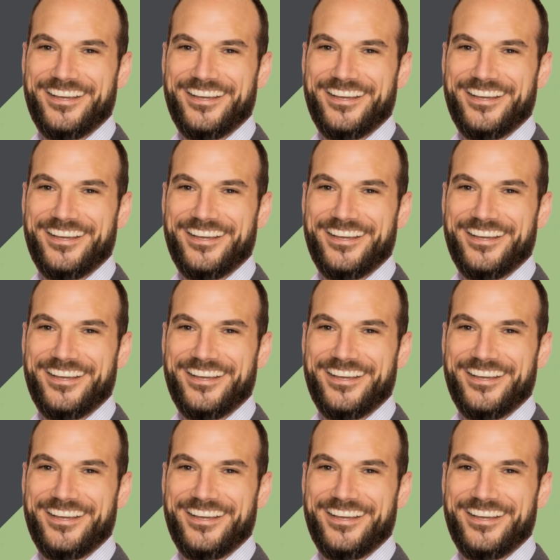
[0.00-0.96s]

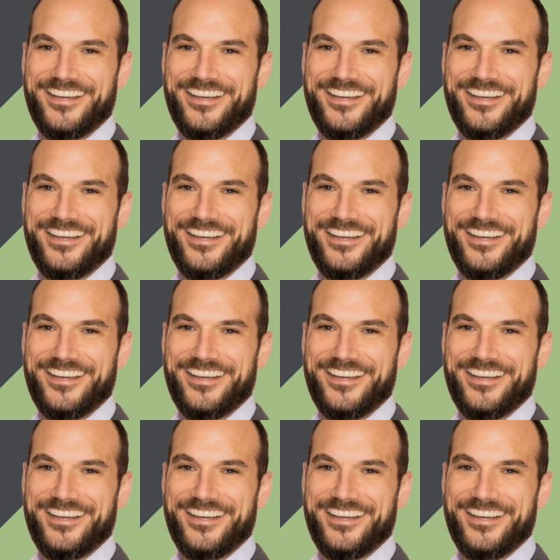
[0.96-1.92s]

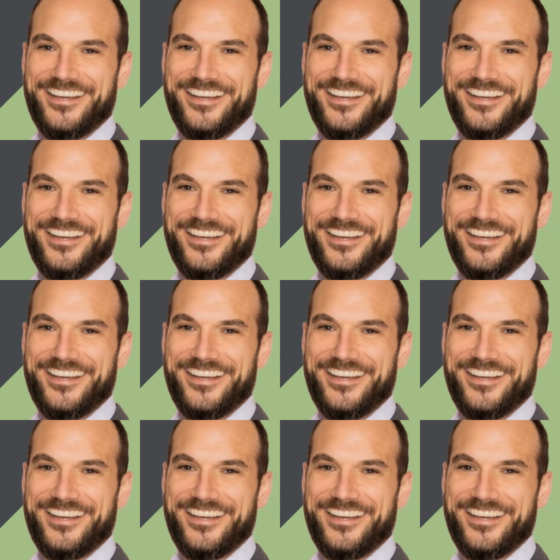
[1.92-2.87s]

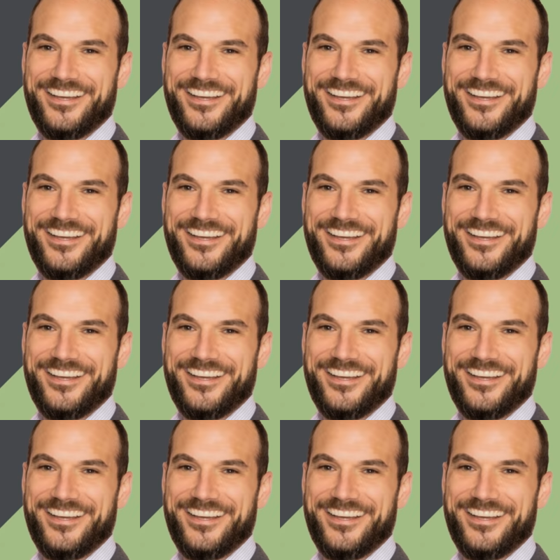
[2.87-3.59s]
This is a still picture; no speech is visible.